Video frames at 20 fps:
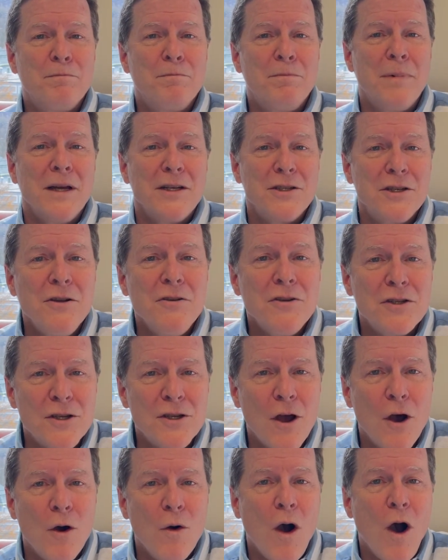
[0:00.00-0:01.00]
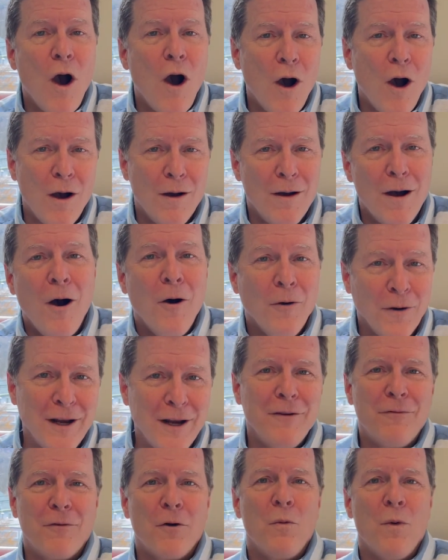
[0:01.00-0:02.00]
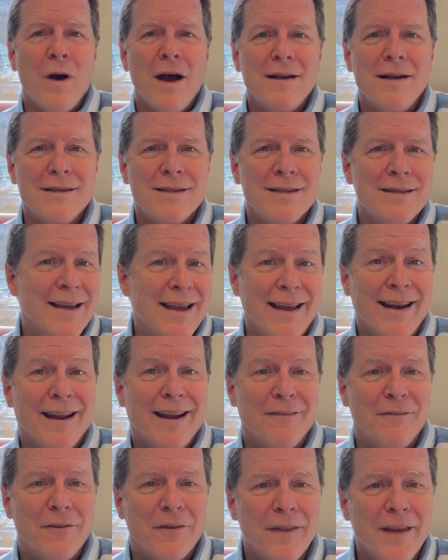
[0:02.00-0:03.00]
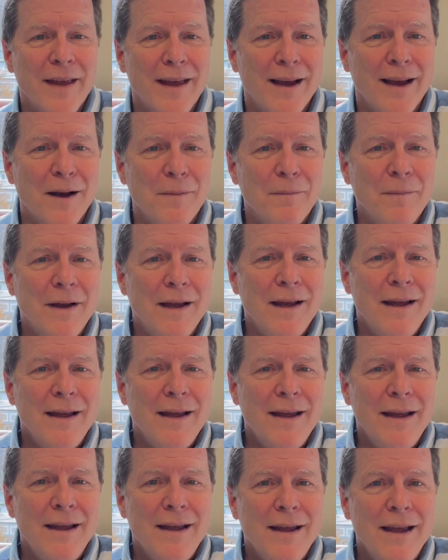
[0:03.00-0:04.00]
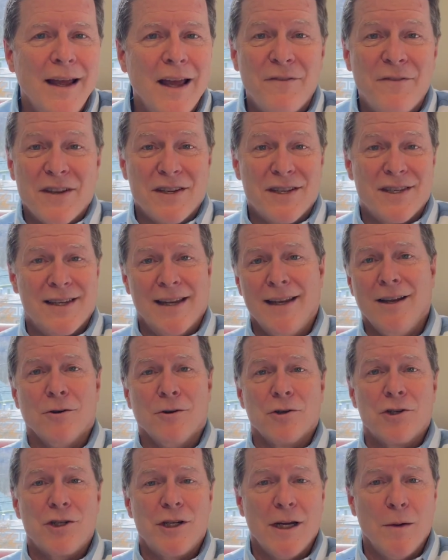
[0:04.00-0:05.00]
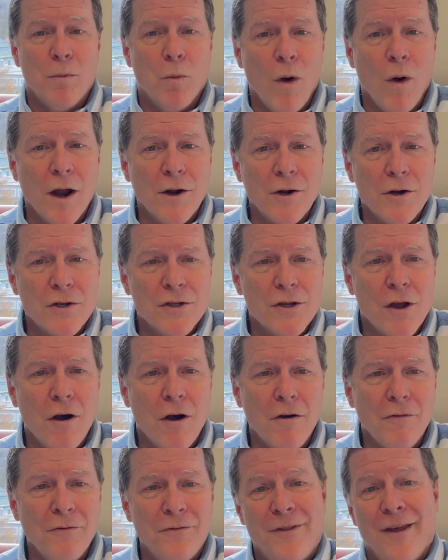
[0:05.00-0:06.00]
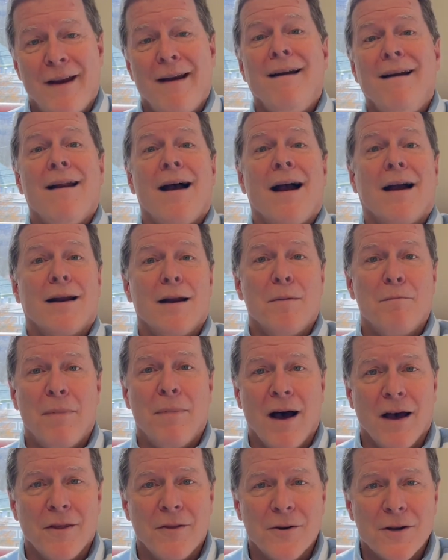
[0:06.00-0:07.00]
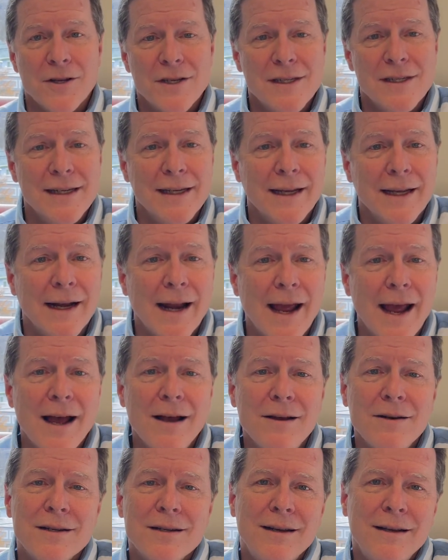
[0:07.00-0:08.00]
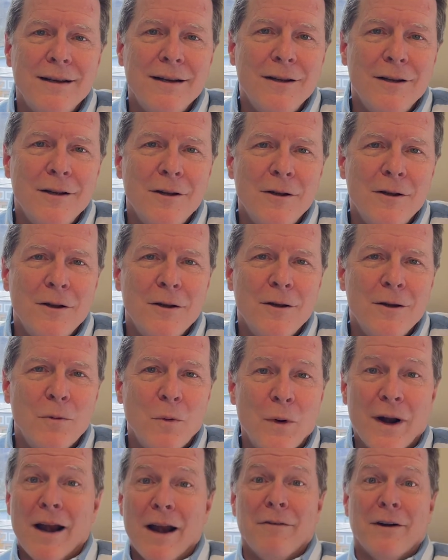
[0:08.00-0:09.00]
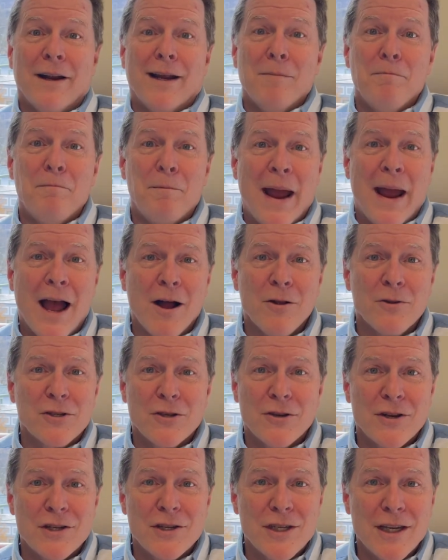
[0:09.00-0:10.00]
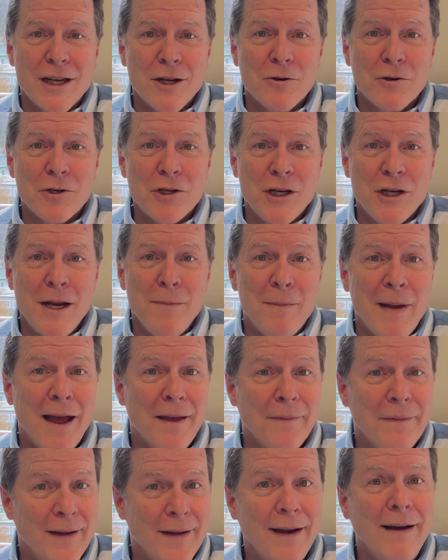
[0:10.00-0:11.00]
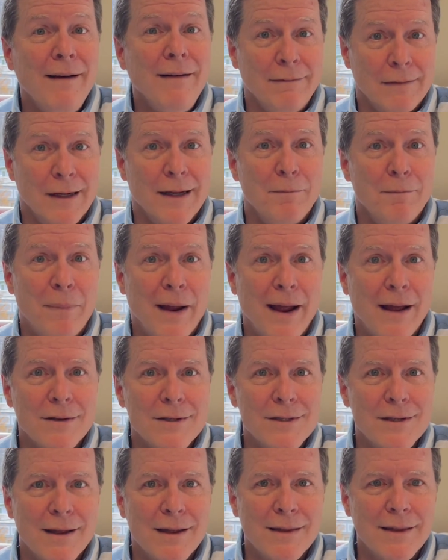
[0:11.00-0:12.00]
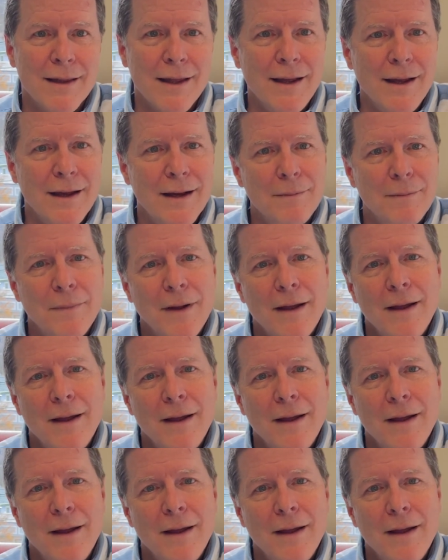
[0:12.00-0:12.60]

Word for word: but do so only for what's in it for them. If a single sheep wanders off, they're not going to bother to seek it out. Whatever can pounce on a single sheep out there can pounce on them.